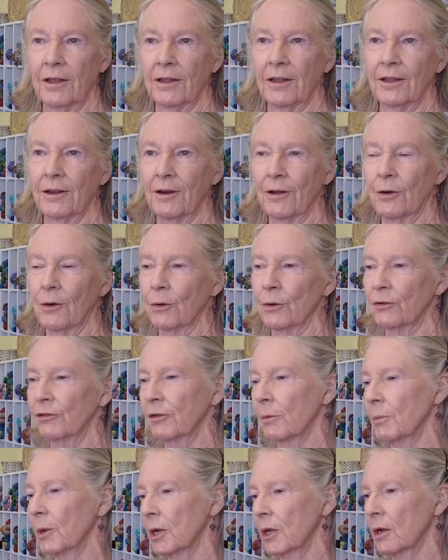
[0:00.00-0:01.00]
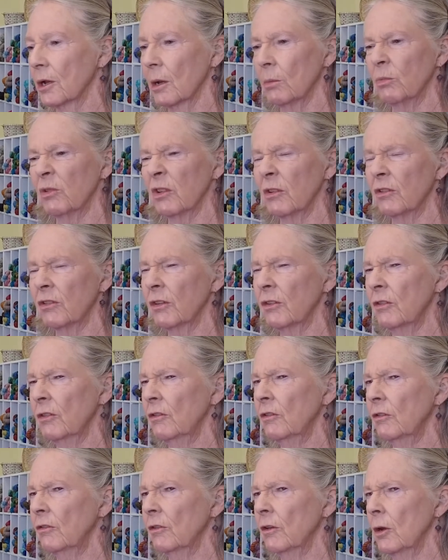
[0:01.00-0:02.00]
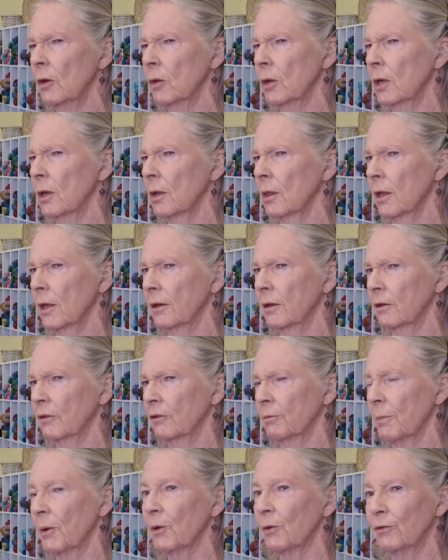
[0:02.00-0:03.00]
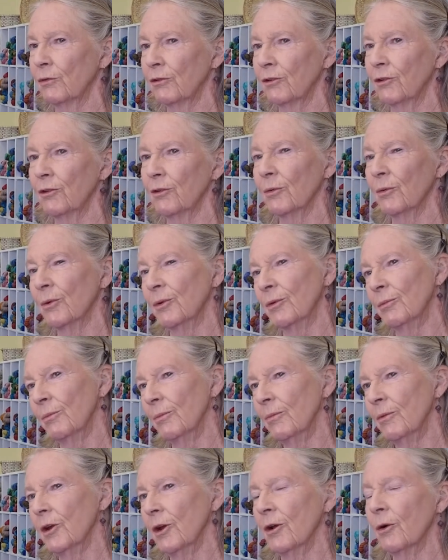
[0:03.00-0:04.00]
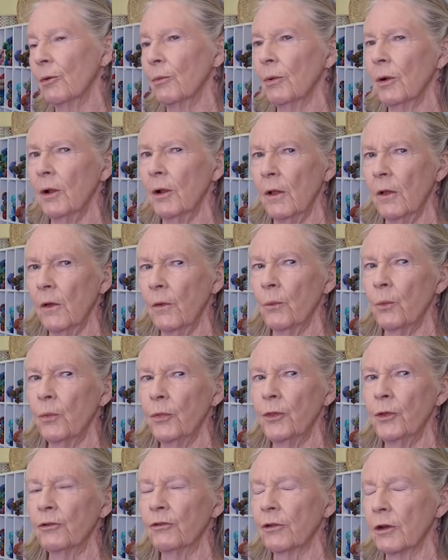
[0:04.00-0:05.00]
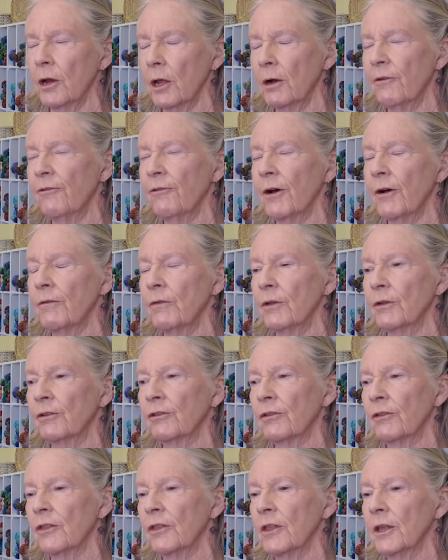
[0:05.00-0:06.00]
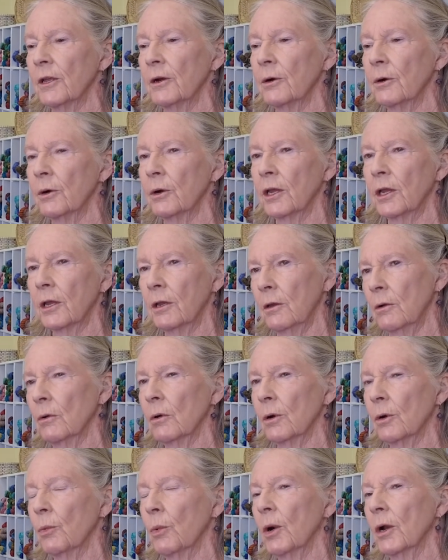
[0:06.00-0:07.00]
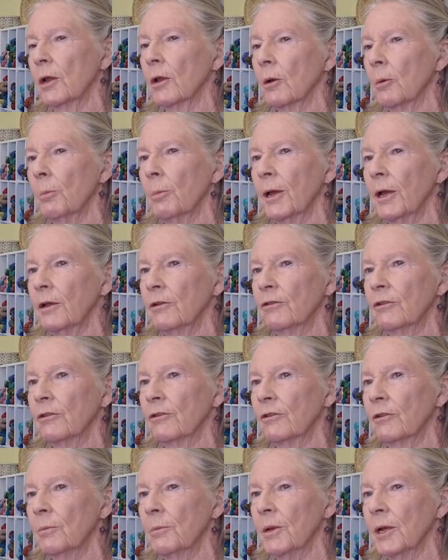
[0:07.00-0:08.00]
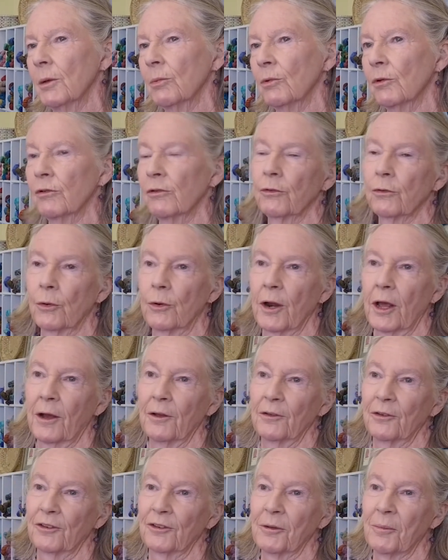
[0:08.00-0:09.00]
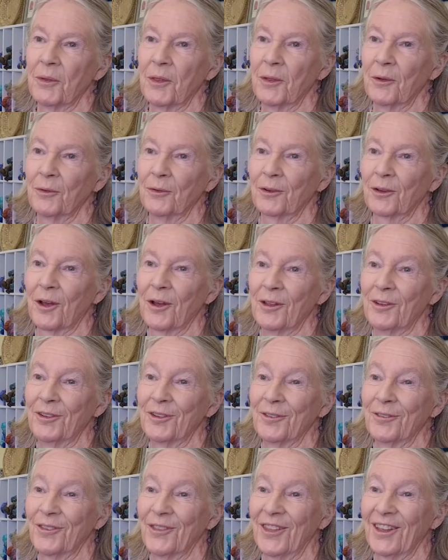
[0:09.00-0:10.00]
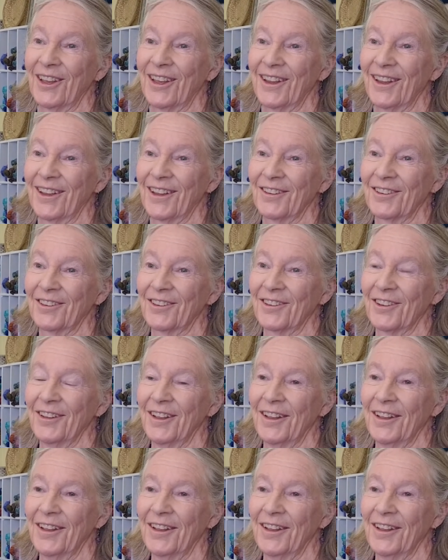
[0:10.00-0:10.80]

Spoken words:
or somebody comes in and says, this isn't looking like it's supposed to. And, there's enough of us that are here on a regular basis to be able to sort out some of those kinds of things.